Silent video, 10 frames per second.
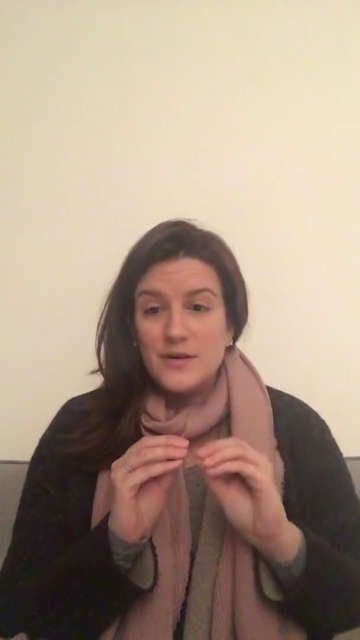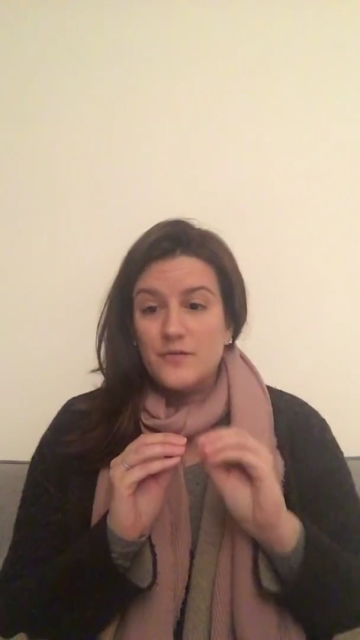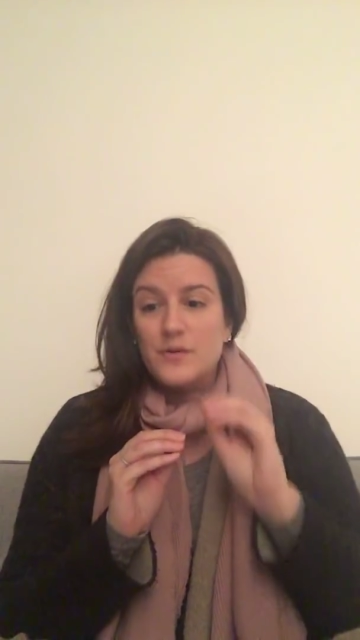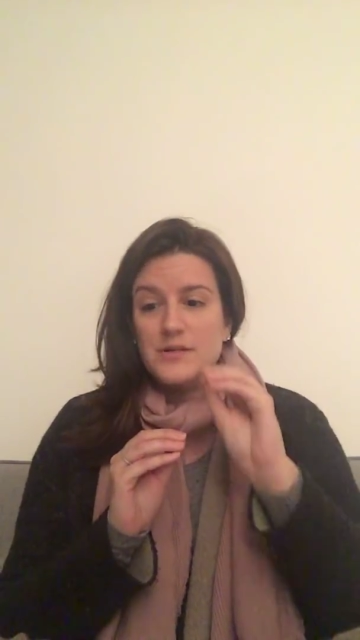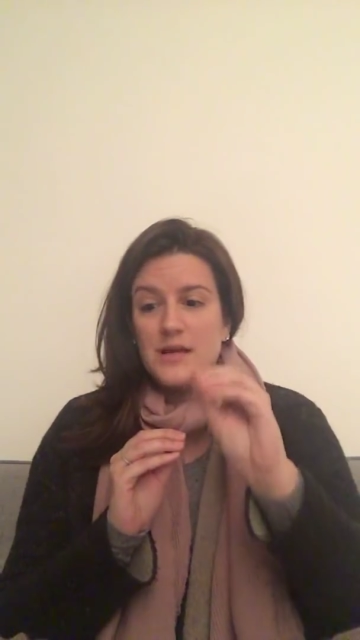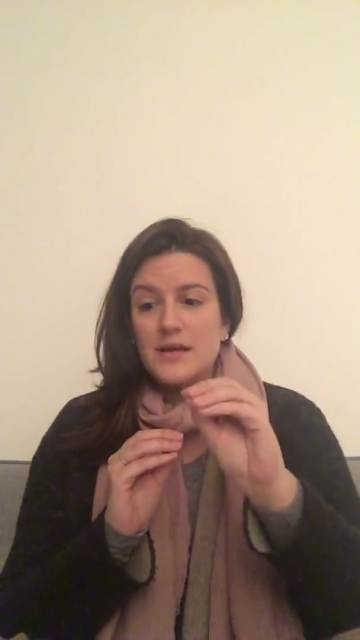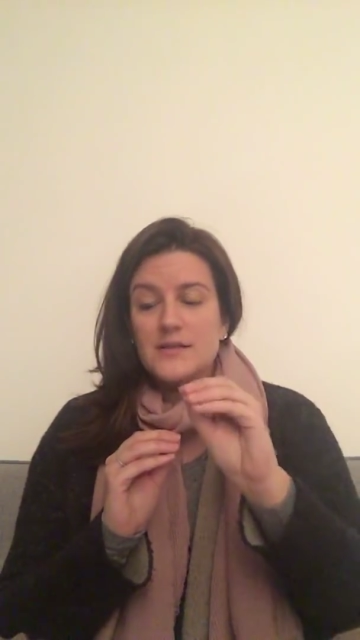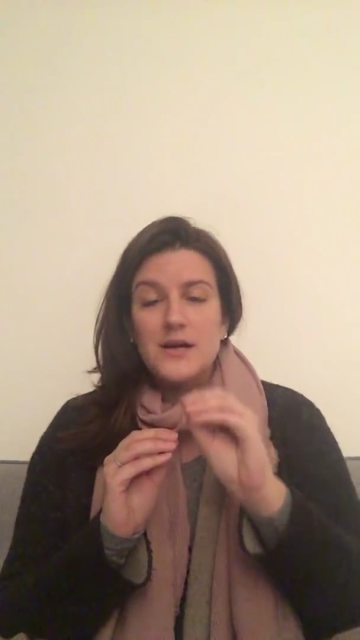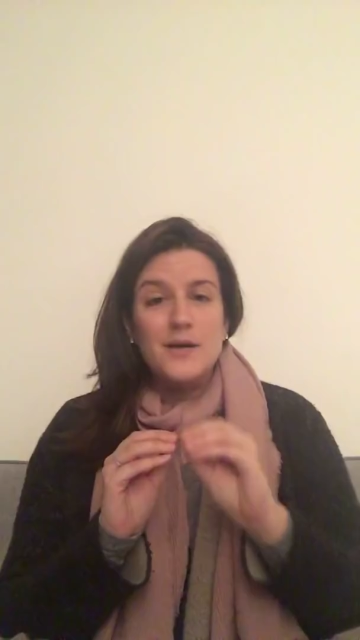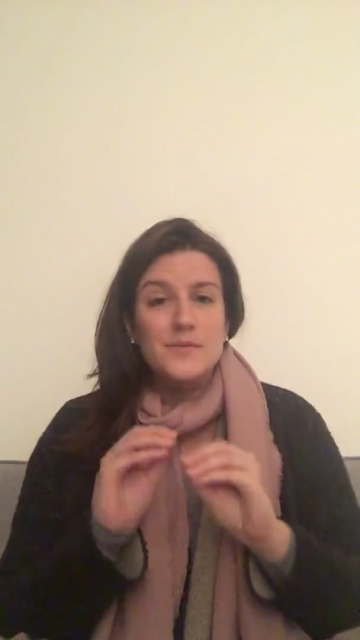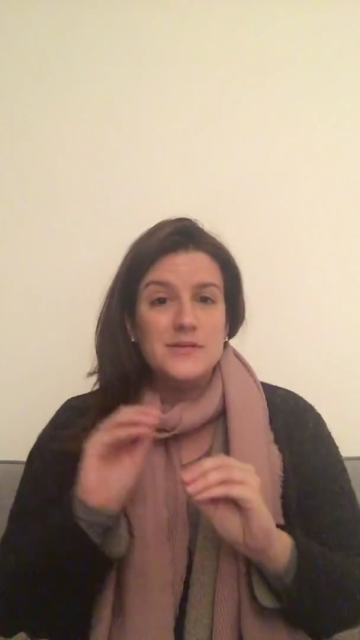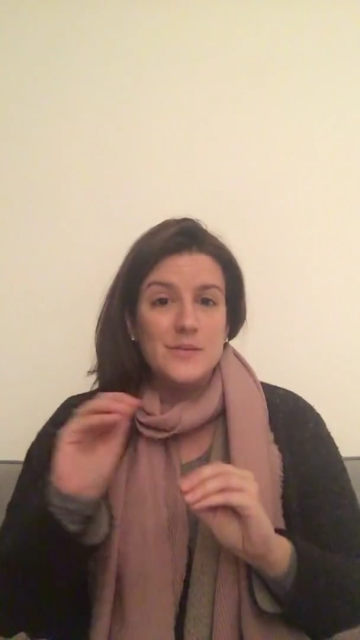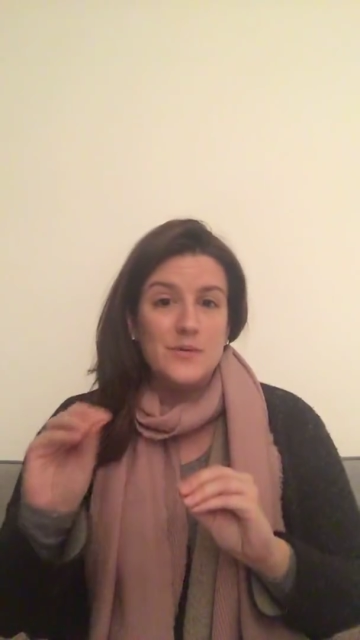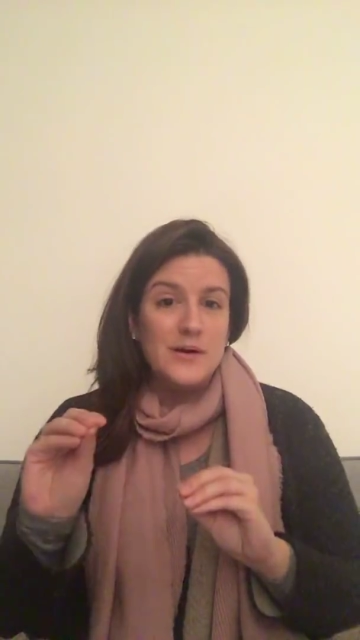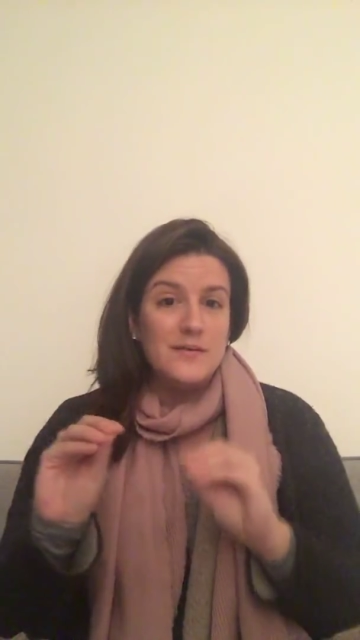if we take time to
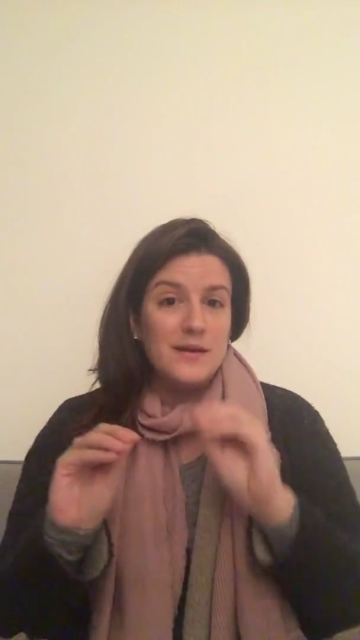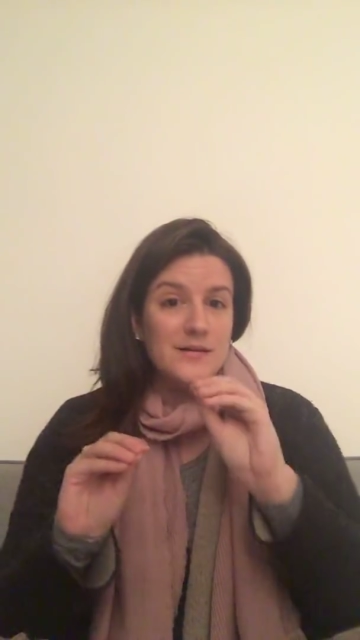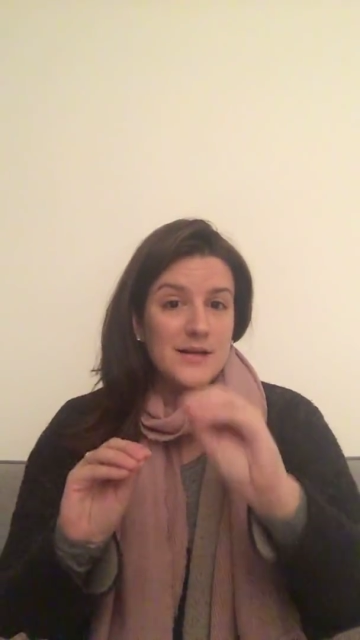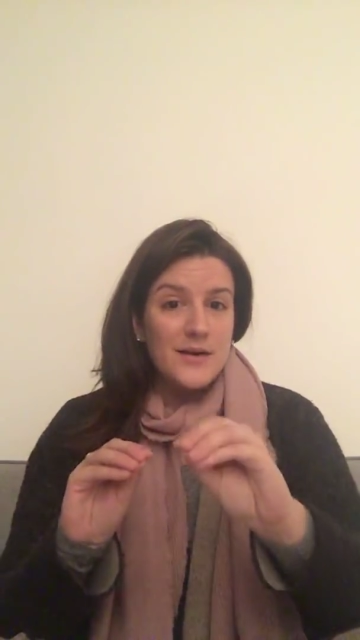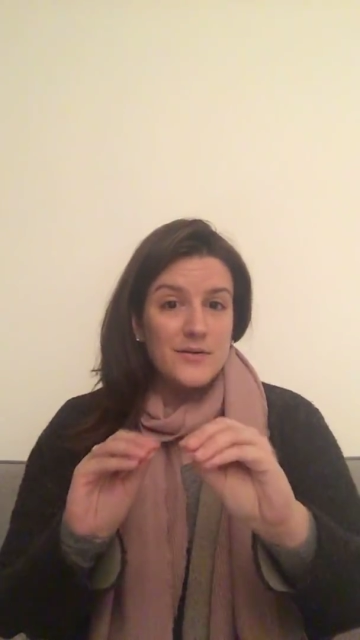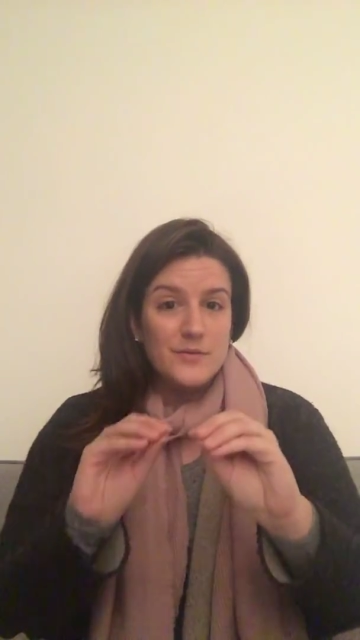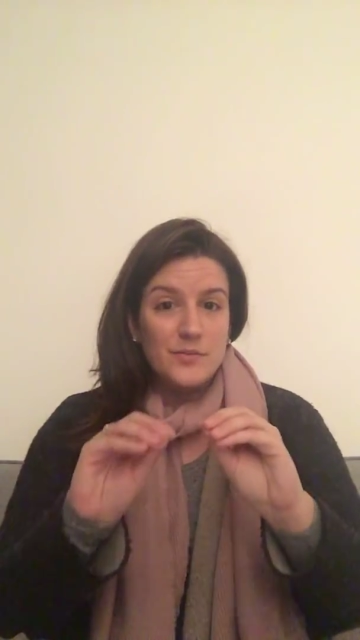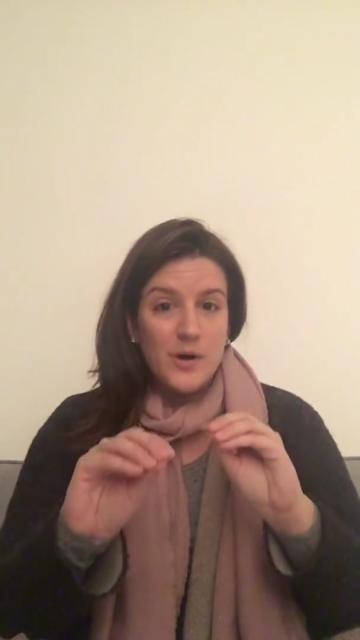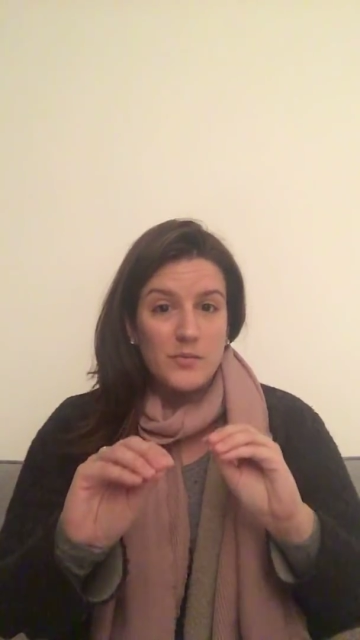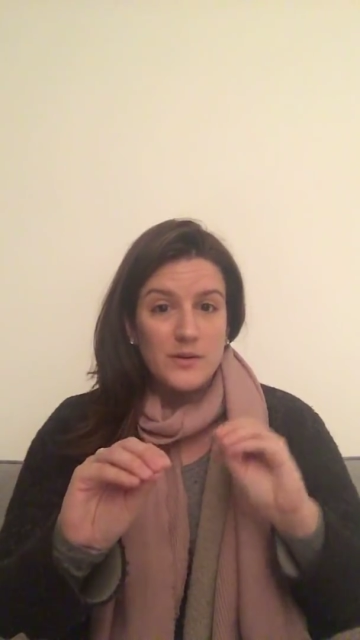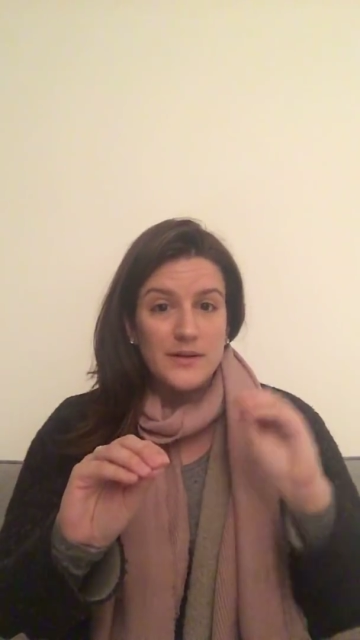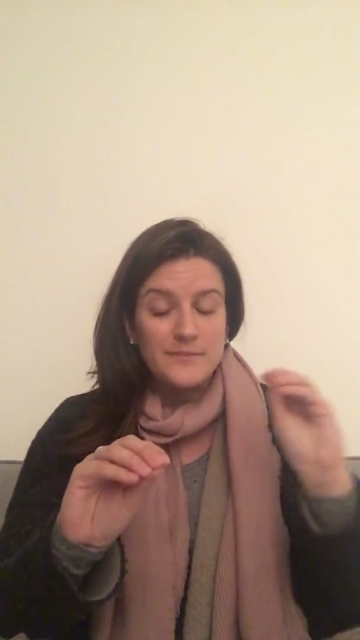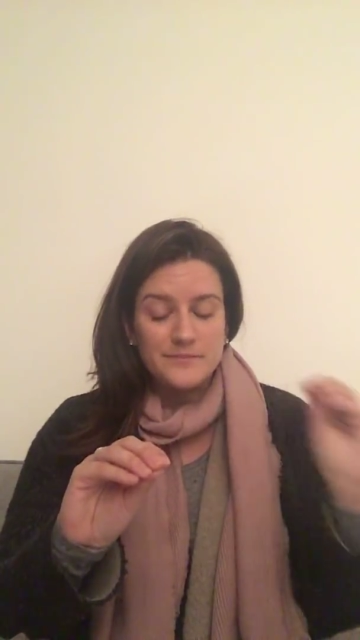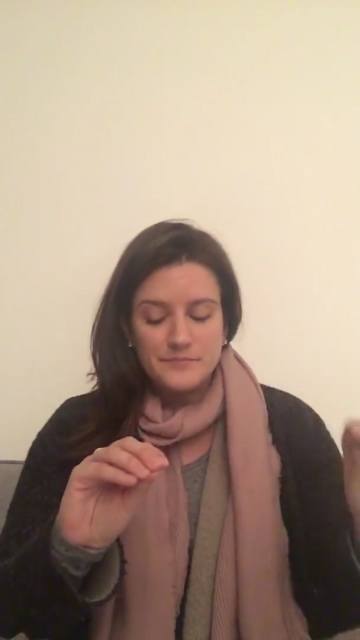separate things out properly.